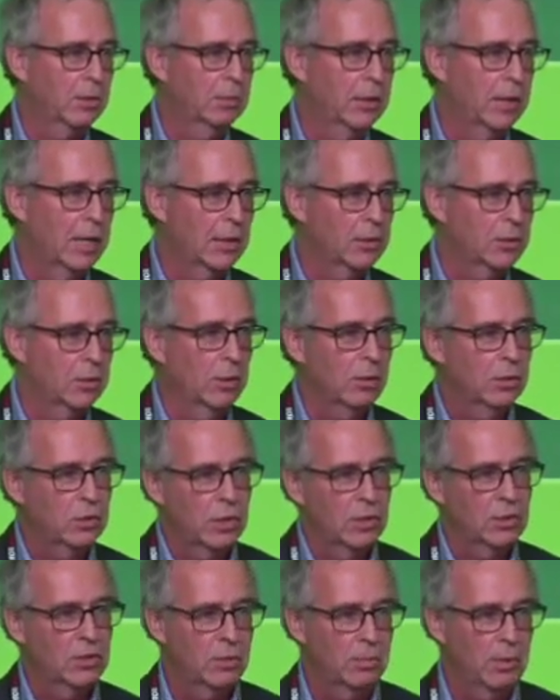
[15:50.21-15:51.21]
And that's not
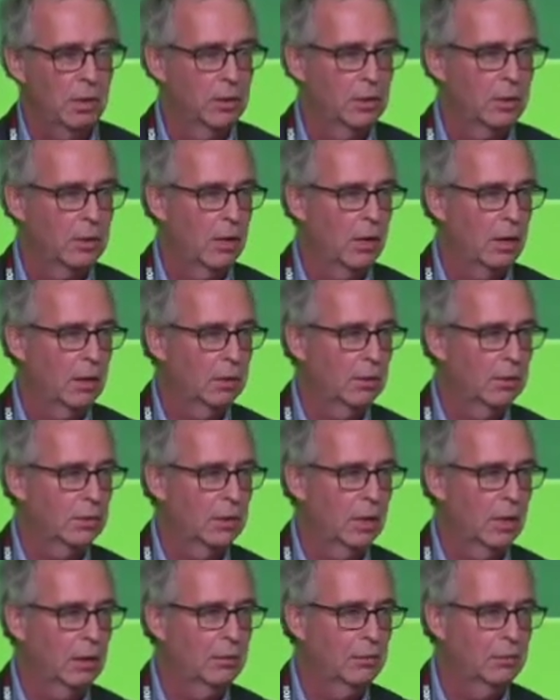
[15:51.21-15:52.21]
just about the car
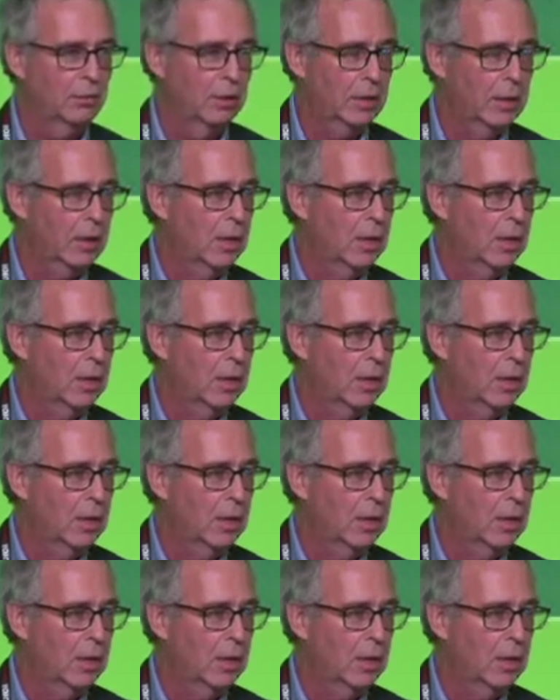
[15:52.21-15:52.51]
itself,